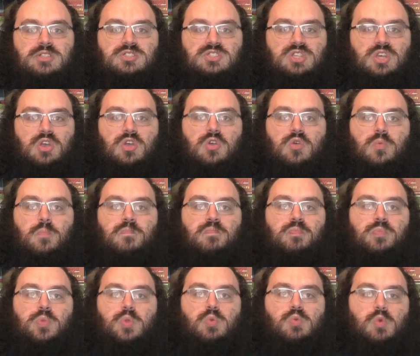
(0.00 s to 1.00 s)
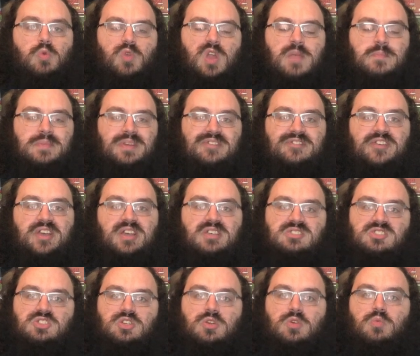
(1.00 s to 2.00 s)
So we're ramping
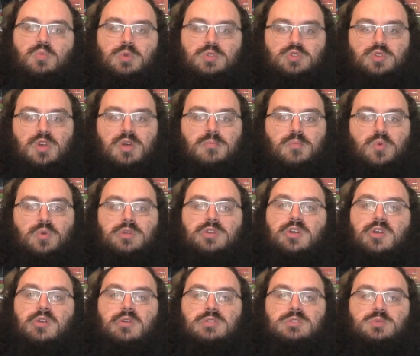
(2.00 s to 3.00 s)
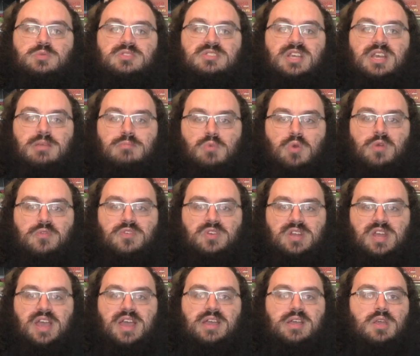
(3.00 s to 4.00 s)
faster, we're drawing more cards, we're seeing more of a
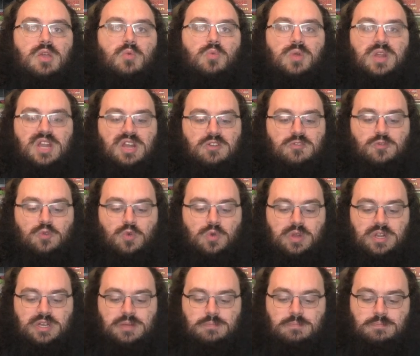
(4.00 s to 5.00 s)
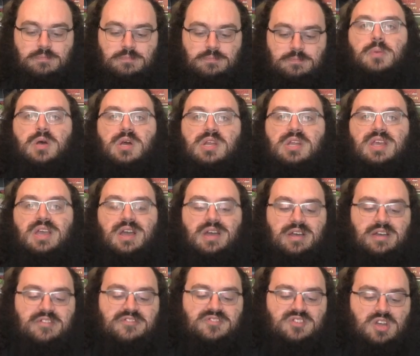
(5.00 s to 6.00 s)
deck. We're here for it. Body
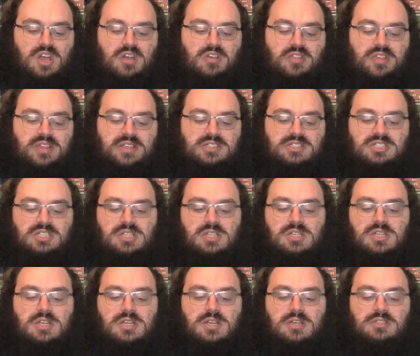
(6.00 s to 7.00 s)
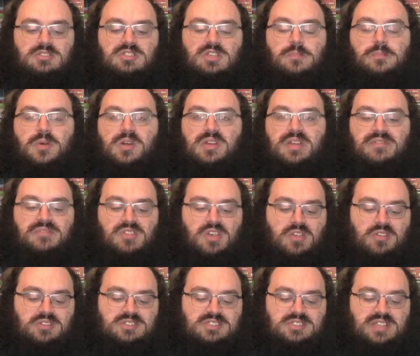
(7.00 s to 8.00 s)
of Knowledge. So Body of
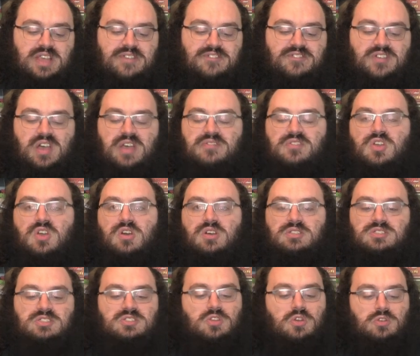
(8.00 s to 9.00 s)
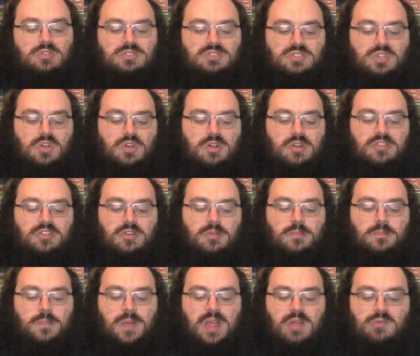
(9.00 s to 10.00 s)
Knowledge is a 5 cost star star.
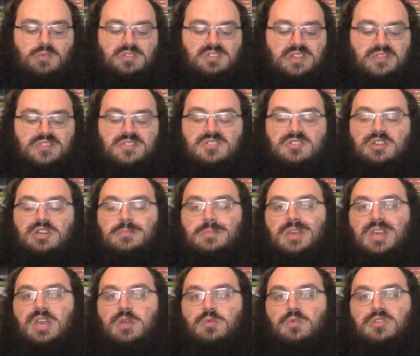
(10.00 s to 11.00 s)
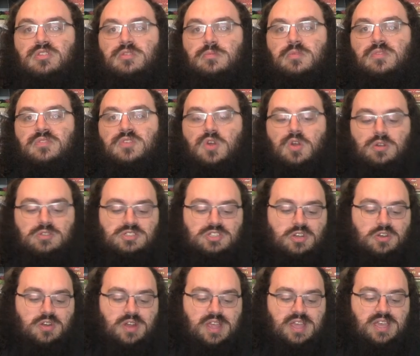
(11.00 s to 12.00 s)
Their power and toughness are going to be equal to the number of cards
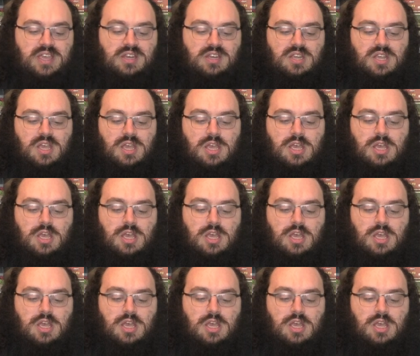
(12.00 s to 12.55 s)
in our hand.